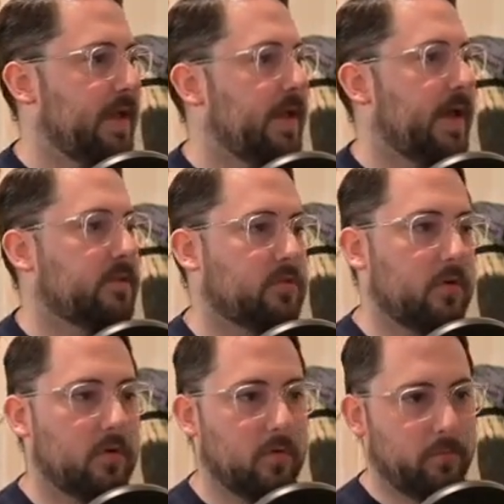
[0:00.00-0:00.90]
And
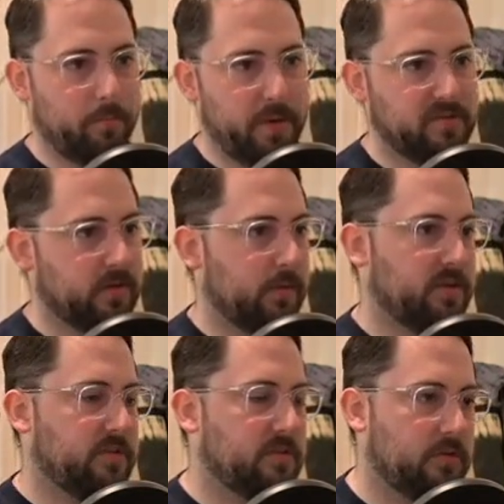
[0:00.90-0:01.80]
so basically what
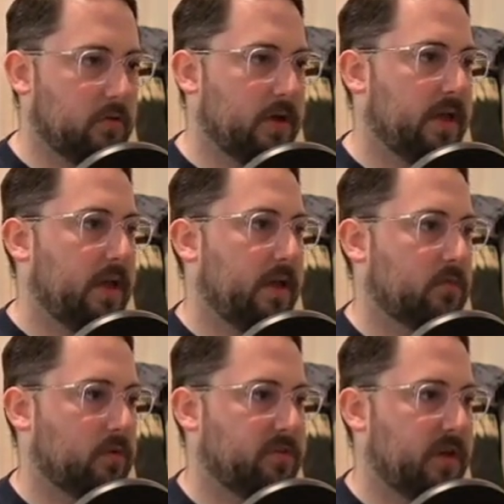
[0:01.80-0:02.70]
this is doing is
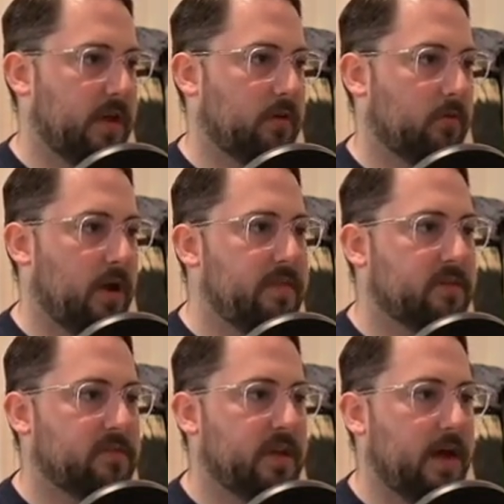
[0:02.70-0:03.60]
we're saying run
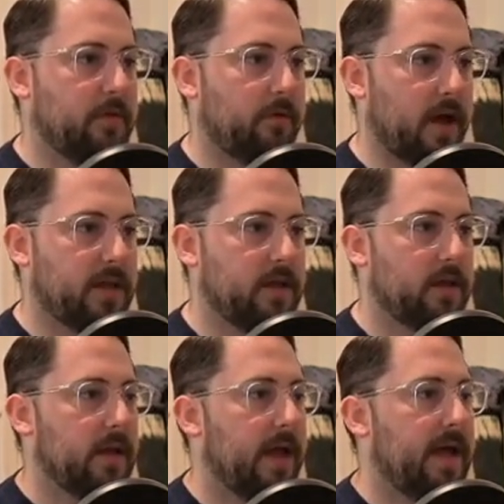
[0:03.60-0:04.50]
this thing on the right
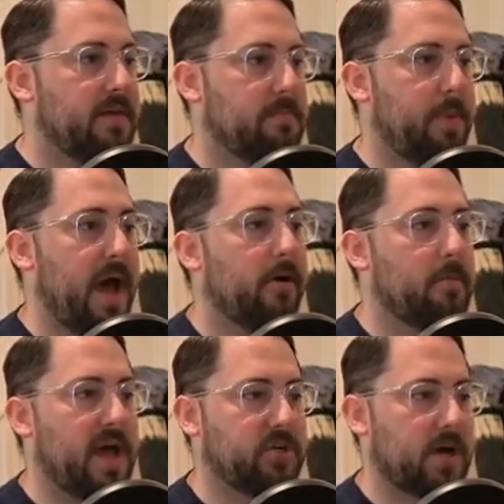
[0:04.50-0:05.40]
and then pattern
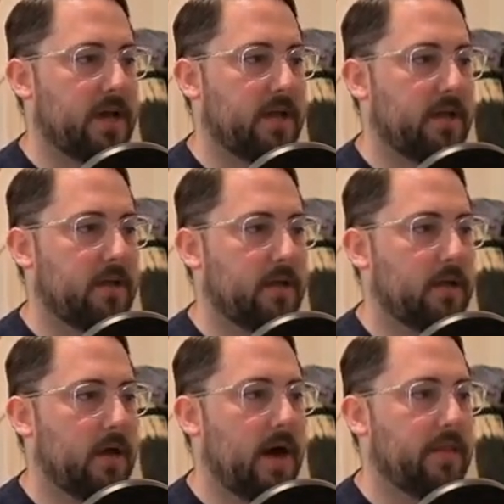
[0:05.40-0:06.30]
match on it
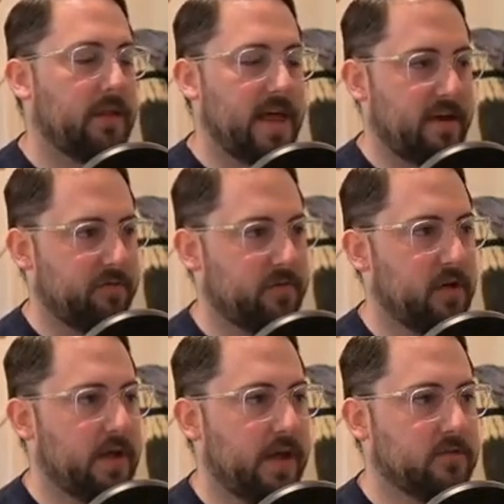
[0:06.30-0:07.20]
on the left.
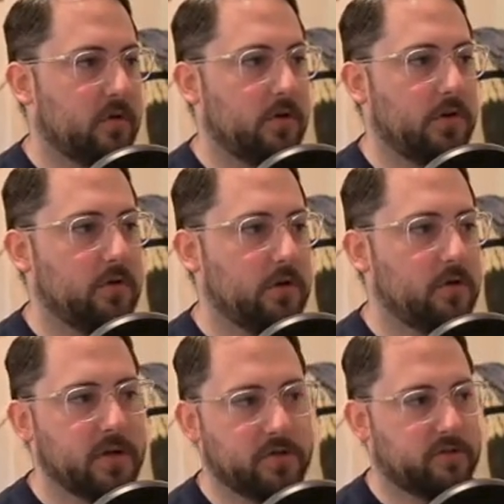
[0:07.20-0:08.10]
And so you
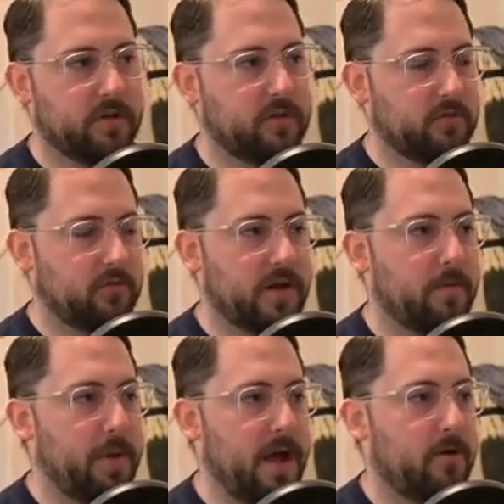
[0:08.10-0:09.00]
can just like straight
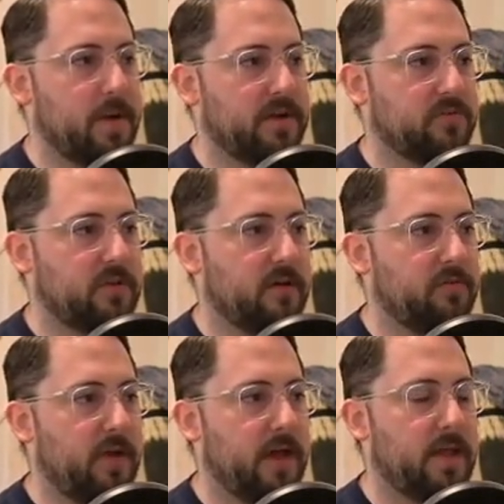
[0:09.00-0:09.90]
up pattern match stuff,
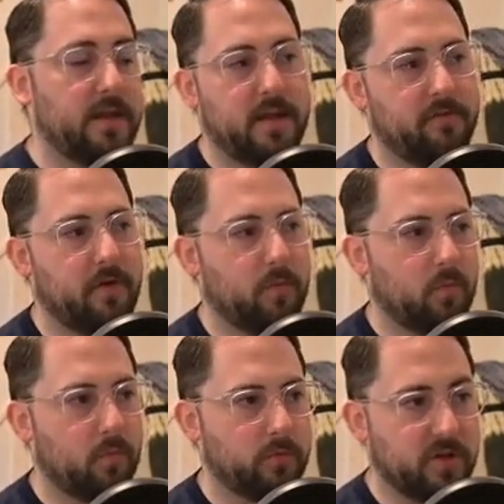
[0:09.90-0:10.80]
and then if it
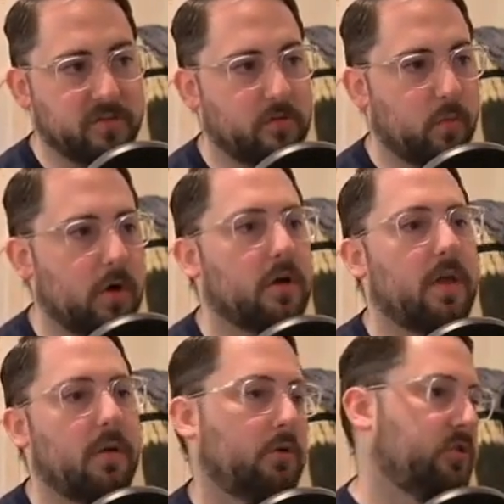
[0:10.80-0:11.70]
doesn't work,
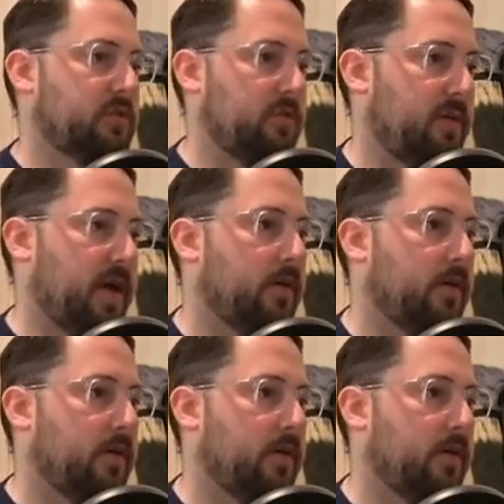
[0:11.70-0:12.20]
it will just fail.